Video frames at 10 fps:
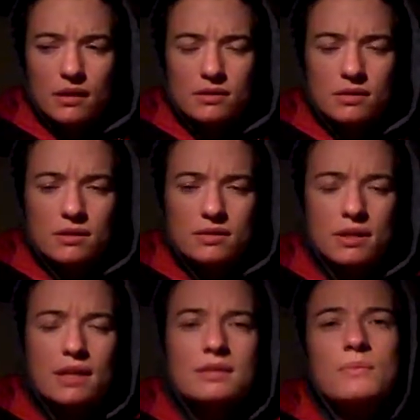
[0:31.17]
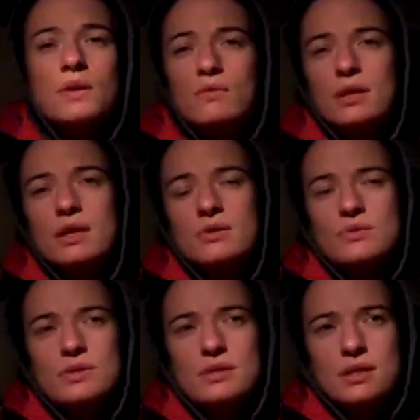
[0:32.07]
And tonight, something really
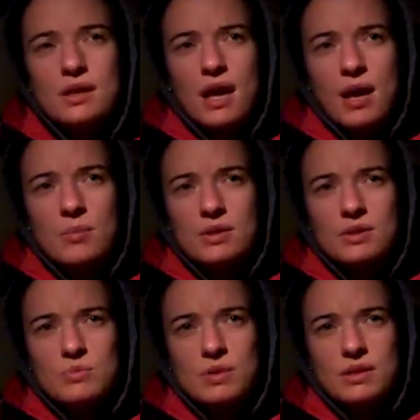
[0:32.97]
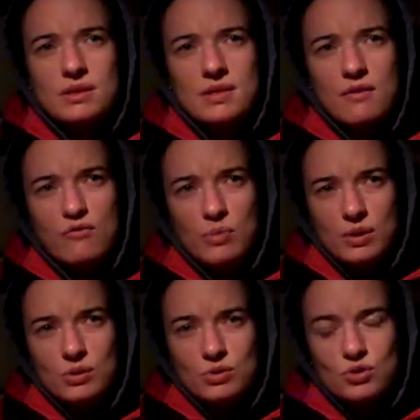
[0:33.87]
interesting happened because I've
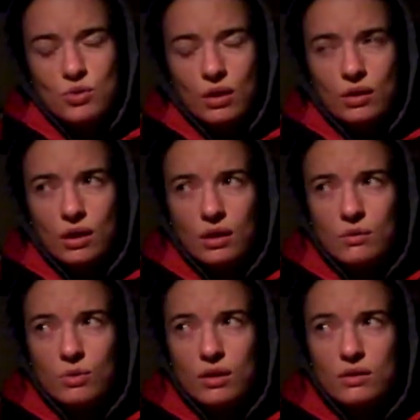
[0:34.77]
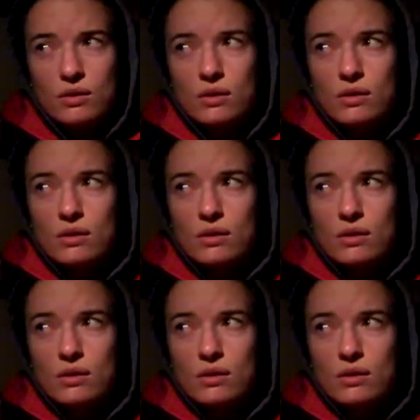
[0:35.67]
been struggling with,